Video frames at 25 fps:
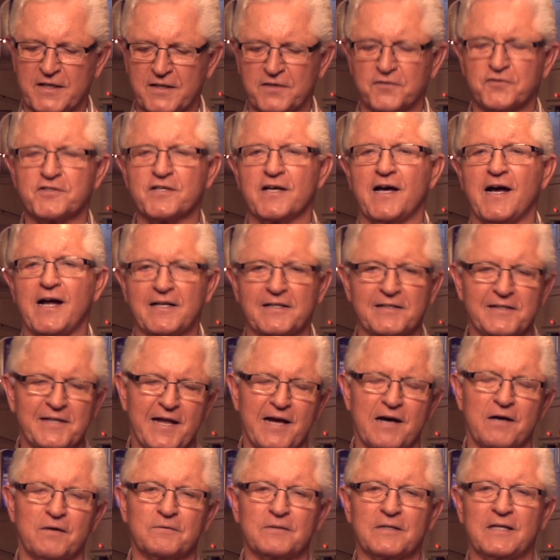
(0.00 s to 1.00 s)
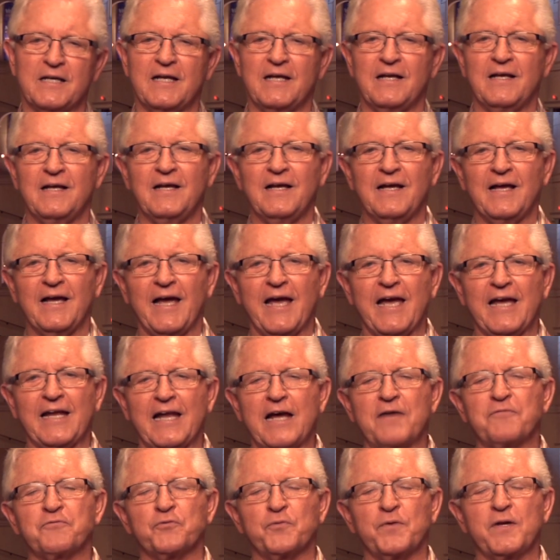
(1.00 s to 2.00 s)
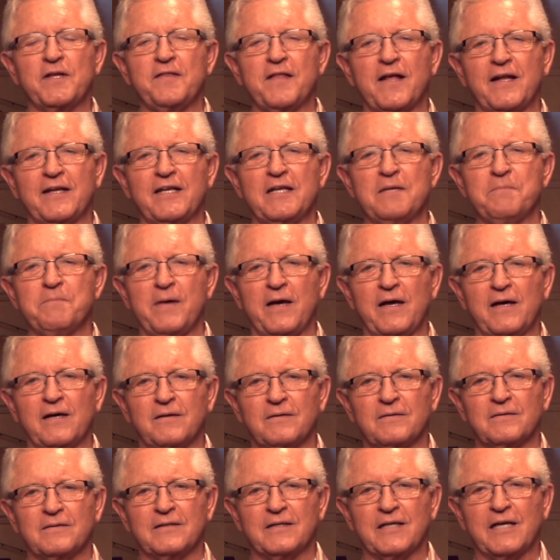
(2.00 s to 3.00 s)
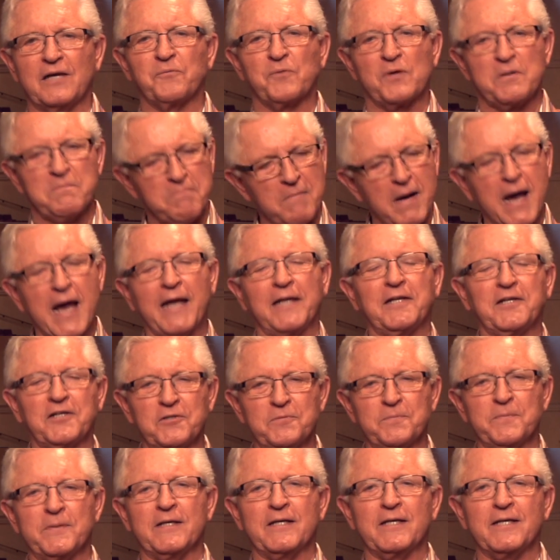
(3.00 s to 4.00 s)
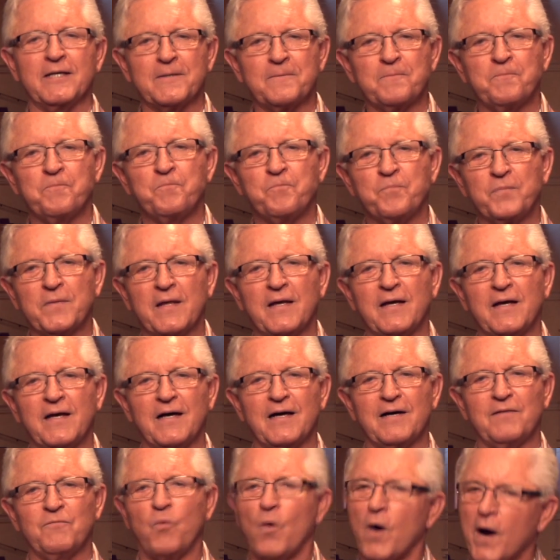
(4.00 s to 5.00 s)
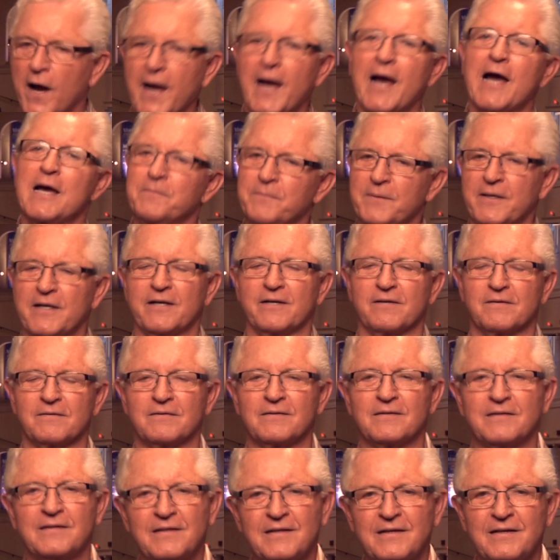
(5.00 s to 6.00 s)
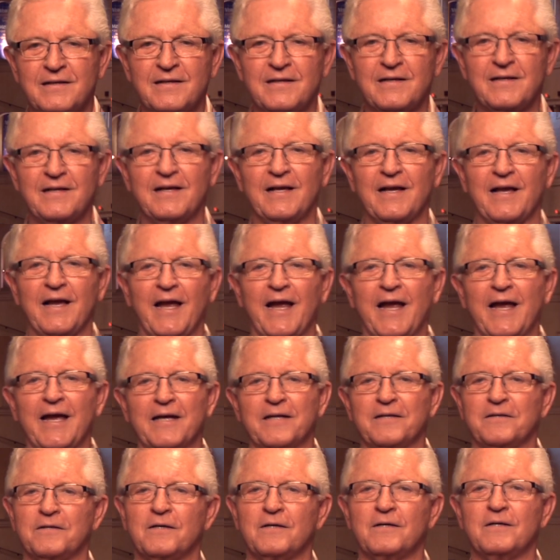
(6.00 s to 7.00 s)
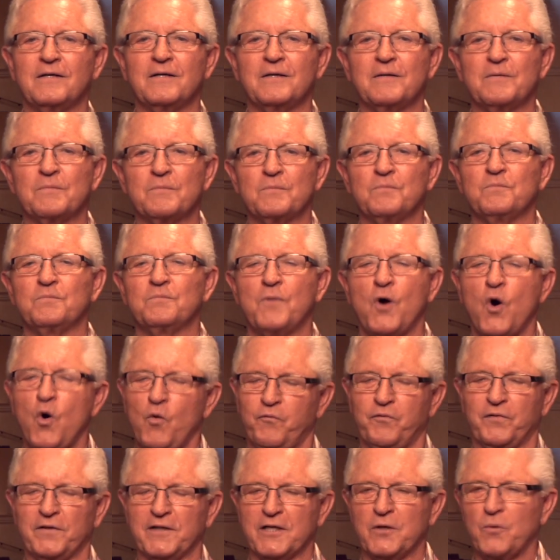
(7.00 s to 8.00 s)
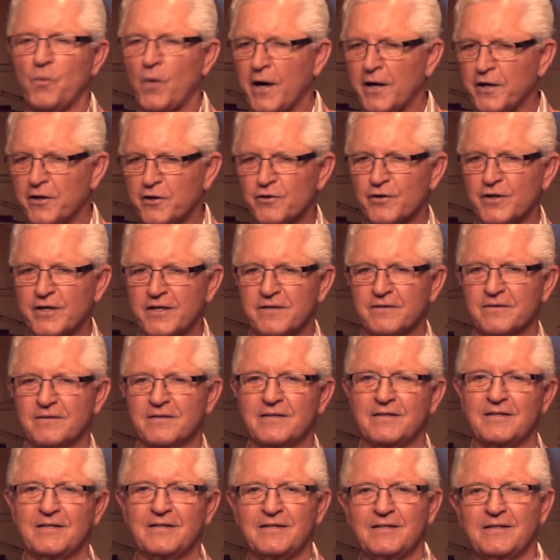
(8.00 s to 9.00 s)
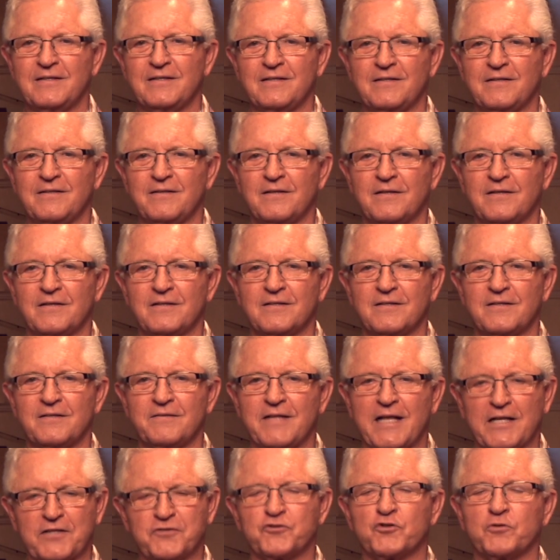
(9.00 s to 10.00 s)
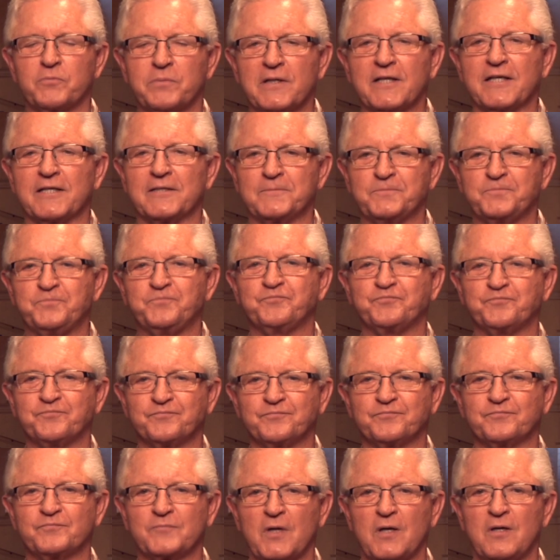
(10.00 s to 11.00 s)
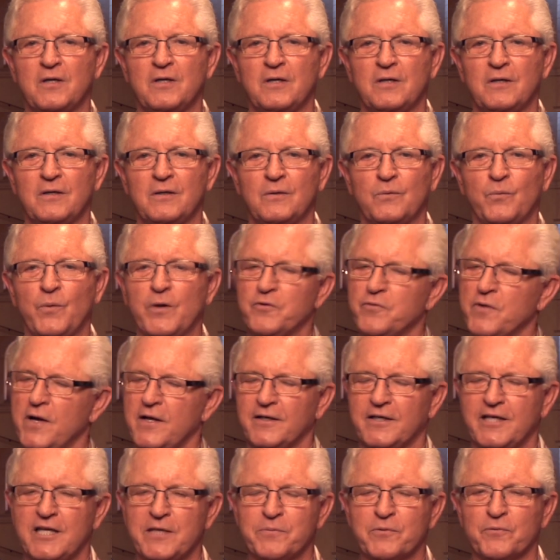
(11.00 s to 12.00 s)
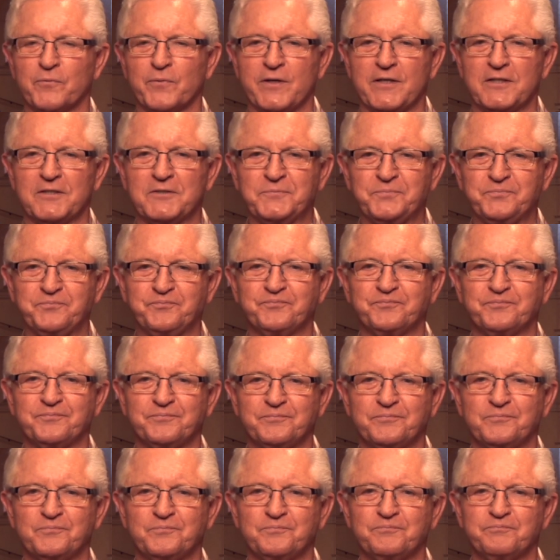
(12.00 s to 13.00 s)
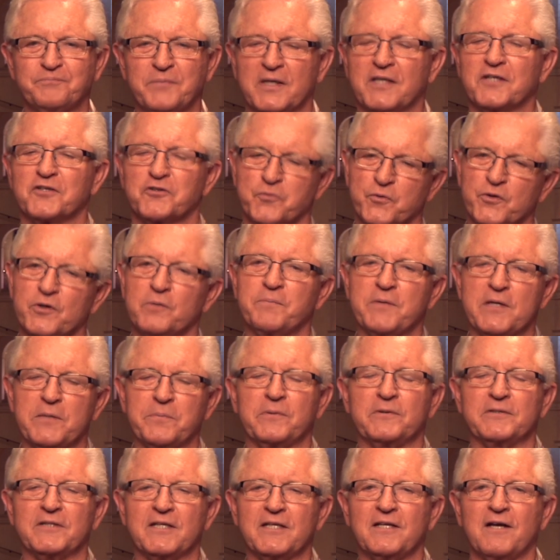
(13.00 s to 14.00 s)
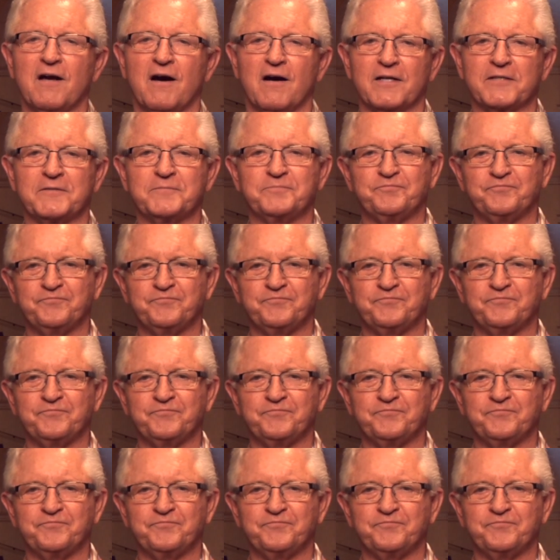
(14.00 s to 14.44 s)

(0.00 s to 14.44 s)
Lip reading: inside and out. And after reading that email, it reminded me of why I'm here and hopefully why you're here. That's Jubilee. We try to keep it real because real people need God.